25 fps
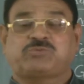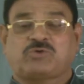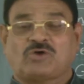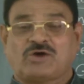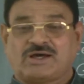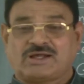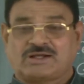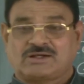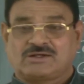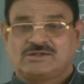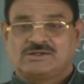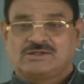
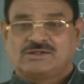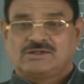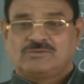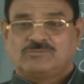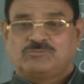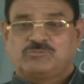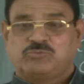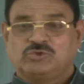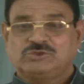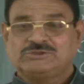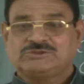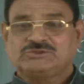for
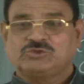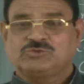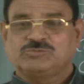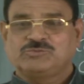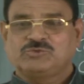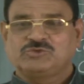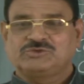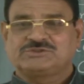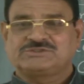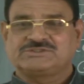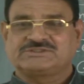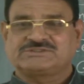boost
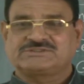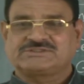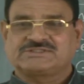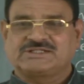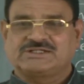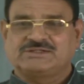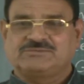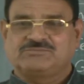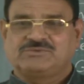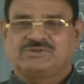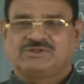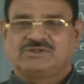immune
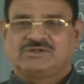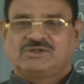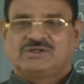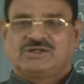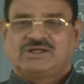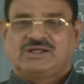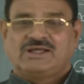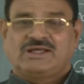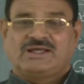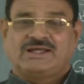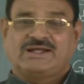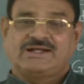system
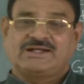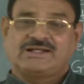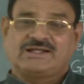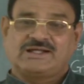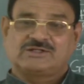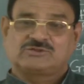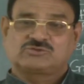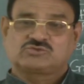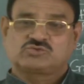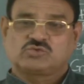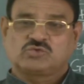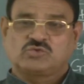and
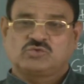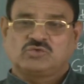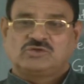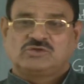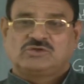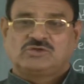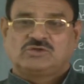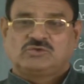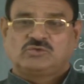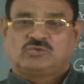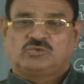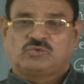also
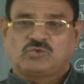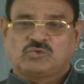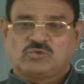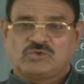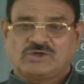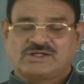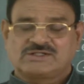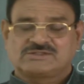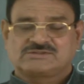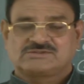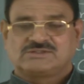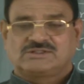
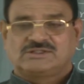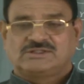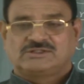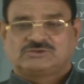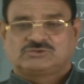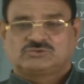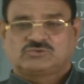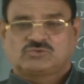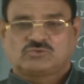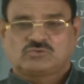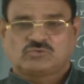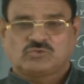lowers
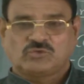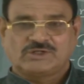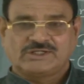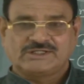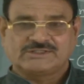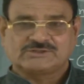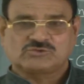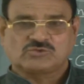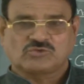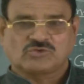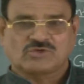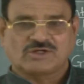
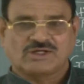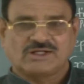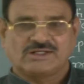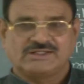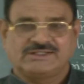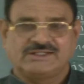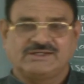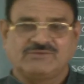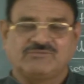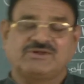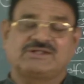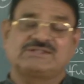cholesterol
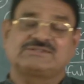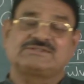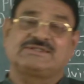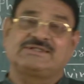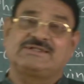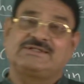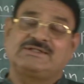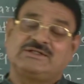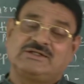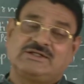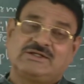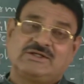levels
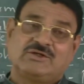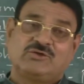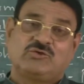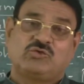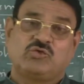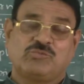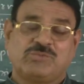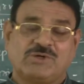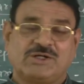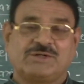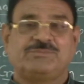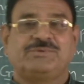in
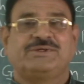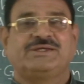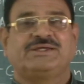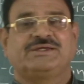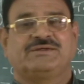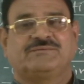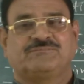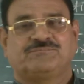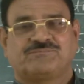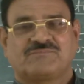human being.